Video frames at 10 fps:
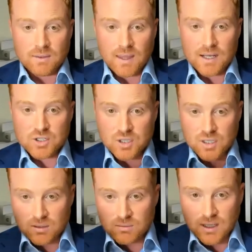they
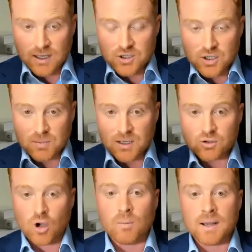actually they actually being
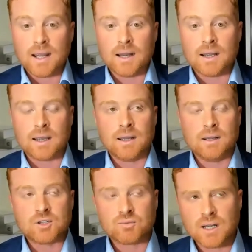dominating and
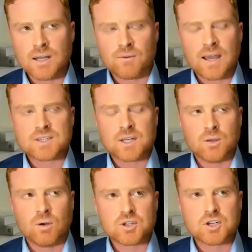it's really fascinating
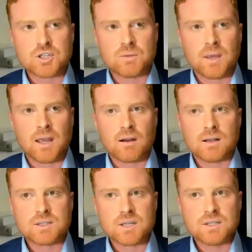you watch this in
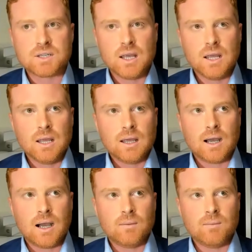parents is
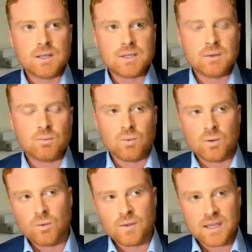um,
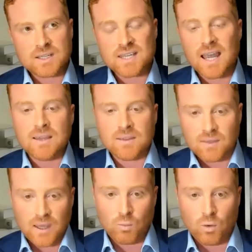what they say that
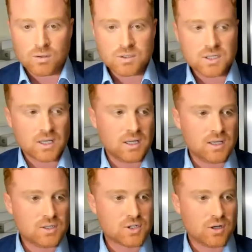they want
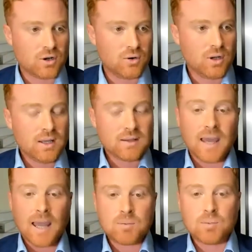is you know
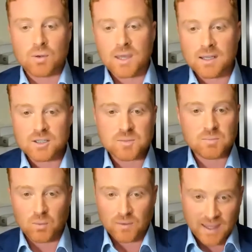capable kids,
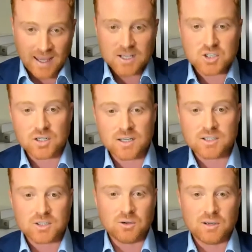but what they actually
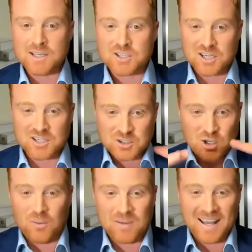do is just
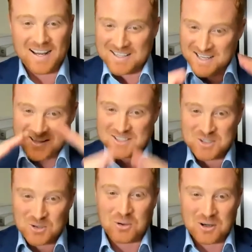dominate and say, "This is
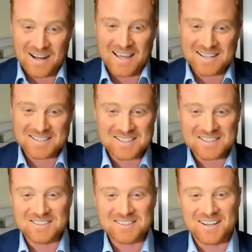all you're allowed to
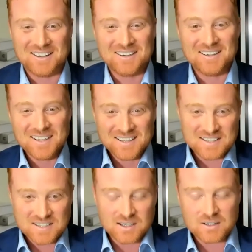do." You know,
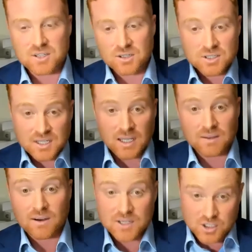so, so you see it.
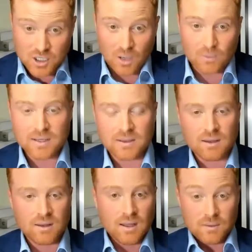They're actually going that
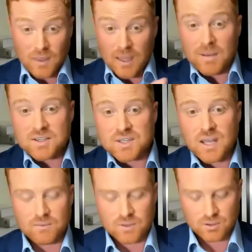they must
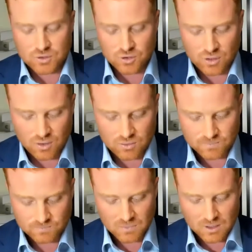have control.
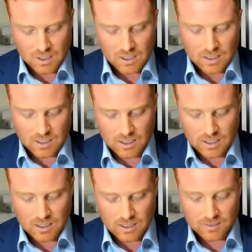
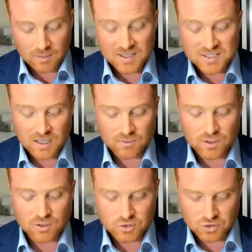Uh, they must have
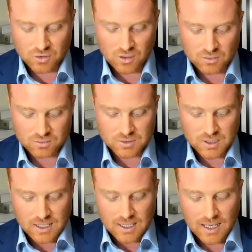control.
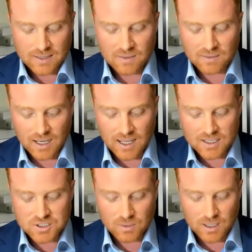And then the
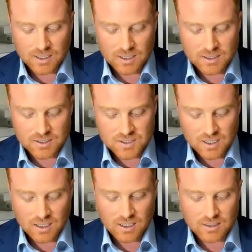last one is
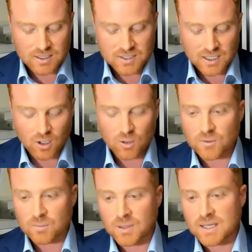uh, is they go
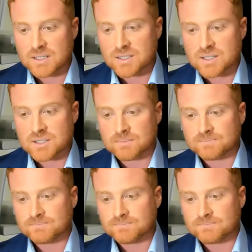for peace.